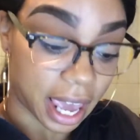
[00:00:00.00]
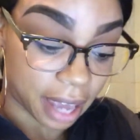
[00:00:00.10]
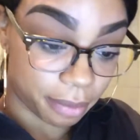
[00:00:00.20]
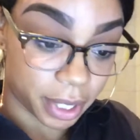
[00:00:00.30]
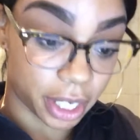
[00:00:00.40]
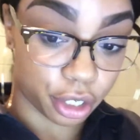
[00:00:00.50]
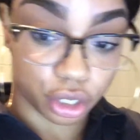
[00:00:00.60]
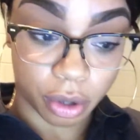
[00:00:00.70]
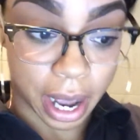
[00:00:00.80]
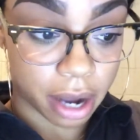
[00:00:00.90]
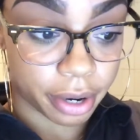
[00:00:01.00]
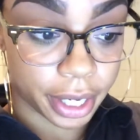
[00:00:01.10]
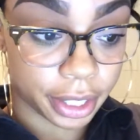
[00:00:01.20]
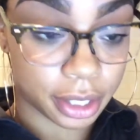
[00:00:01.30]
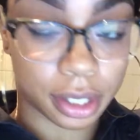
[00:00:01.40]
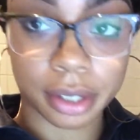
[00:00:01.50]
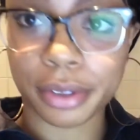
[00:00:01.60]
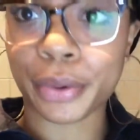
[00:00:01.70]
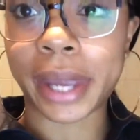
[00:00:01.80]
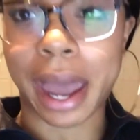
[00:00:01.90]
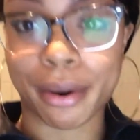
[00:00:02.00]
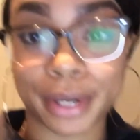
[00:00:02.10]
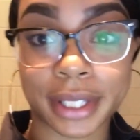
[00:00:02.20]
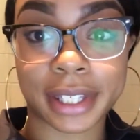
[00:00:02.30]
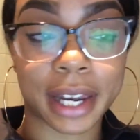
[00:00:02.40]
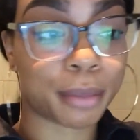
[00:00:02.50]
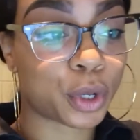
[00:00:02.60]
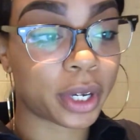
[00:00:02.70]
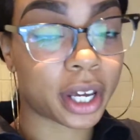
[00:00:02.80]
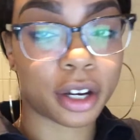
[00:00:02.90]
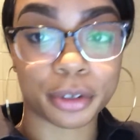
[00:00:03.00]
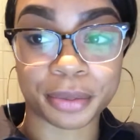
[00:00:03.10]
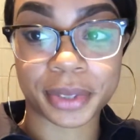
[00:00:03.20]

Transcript: I've been here 2 hours. 3 hours, and I'm going home.